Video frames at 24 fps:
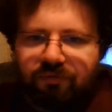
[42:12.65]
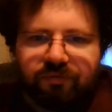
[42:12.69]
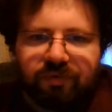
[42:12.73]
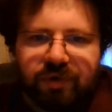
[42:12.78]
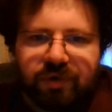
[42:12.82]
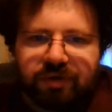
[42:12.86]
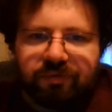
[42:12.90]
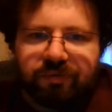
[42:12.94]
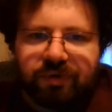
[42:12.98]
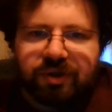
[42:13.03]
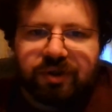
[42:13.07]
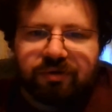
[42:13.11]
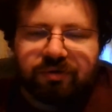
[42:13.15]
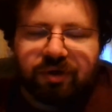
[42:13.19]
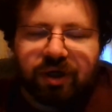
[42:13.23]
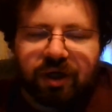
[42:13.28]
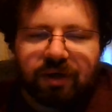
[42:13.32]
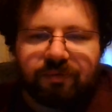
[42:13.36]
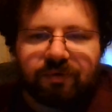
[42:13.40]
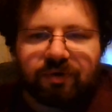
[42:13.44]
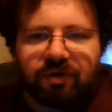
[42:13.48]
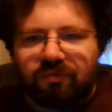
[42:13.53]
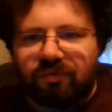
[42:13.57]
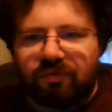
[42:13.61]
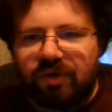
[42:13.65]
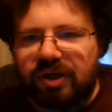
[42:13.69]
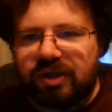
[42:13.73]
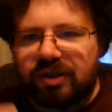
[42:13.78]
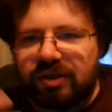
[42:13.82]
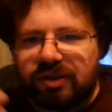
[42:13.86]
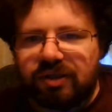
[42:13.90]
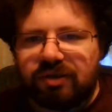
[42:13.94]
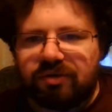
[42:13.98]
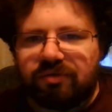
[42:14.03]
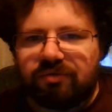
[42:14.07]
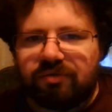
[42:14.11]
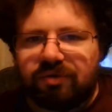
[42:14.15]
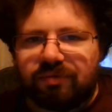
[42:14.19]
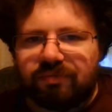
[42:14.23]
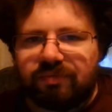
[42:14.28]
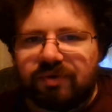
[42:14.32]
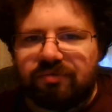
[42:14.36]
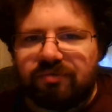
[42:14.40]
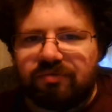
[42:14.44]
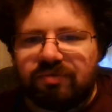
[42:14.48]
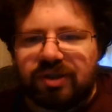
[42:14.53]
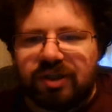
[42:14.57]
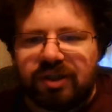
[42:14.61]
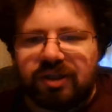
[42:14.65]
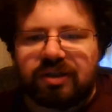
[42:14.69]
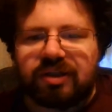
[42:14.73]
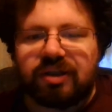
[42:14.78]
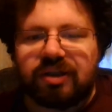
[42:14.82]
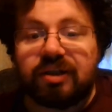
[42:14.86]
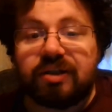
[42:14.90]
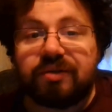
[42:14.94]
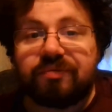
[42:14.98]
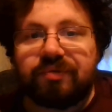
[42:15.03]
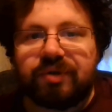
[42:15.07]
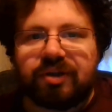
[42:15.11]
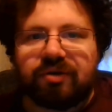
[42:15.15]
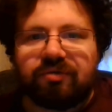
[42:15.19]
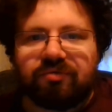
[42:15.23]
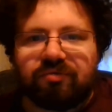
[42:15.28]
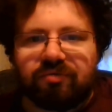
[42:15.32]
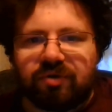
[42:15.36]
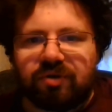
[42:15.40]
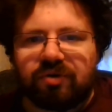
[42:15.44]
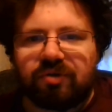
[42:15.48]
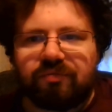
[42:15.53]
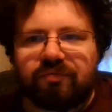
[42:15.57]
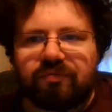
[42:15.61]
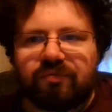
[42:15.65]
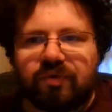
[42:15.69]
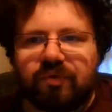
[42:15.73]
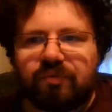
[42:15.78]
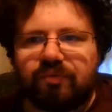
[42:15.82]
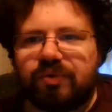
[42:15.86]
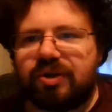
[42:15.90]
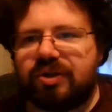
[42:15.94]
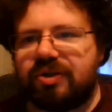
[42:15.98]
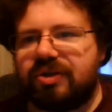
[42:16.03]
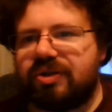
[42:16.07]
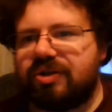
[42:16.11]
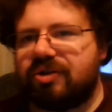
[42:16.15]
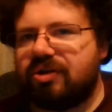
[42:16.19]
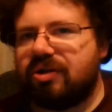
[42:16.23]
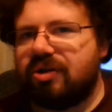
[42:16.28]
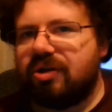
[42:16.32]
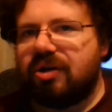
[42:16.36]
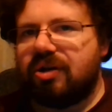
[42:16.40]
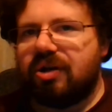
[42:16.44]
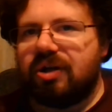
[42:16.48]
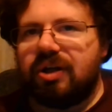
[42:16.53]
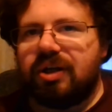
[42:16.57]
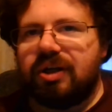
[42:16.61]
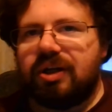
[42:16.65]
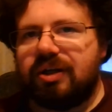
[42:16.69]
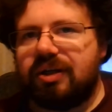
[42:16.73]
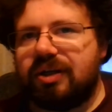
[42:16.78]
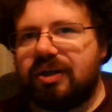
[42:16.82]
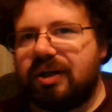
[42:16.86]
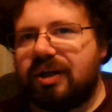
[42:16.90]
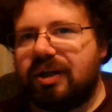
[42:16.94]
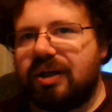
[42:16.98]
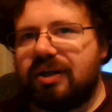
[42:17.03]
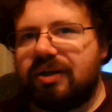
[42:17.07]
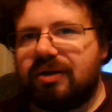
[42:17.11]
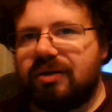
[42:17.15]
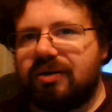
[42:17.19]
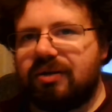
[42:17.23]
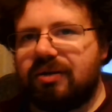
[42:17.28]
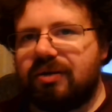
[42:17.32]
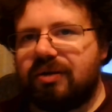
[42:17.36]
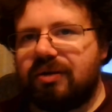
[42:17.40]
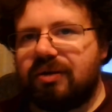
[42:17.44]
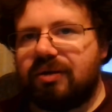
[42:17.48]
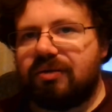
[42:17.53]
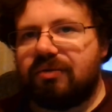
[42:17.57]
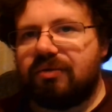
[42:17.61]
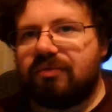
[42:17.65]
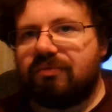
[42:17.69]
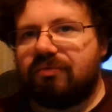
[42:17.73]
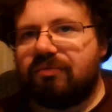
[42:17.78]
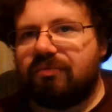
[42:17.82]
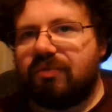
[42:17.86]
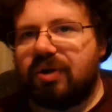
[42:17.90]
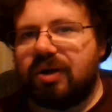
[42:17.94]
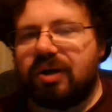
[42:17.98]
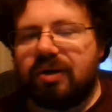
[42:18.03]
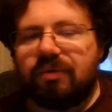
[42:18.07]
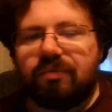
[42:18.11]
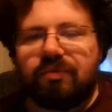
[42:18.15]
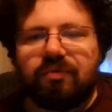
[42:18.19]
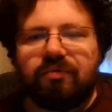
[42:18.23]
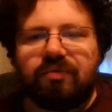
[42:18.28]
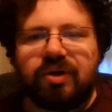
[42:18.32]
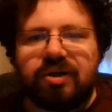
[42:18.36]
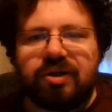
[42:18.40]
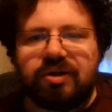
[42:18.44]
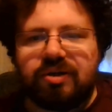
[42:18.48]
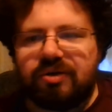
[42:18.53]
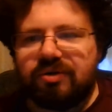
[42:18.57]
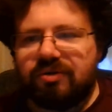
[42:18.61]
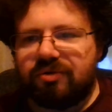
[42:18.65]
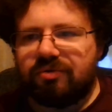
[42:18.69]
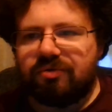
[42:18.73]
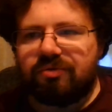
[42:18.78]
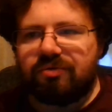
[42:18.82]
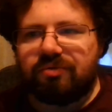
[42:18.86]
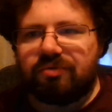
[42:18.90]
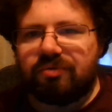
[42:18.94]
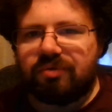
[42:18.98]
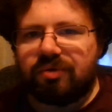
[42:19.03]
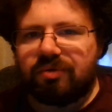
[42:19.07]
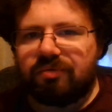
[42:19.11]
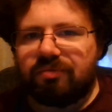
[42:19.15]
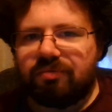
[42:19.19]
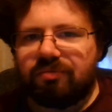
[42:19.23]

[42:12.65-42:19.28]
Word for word: we we do have a great deal of unique things we can learn from this, and that whatever we do,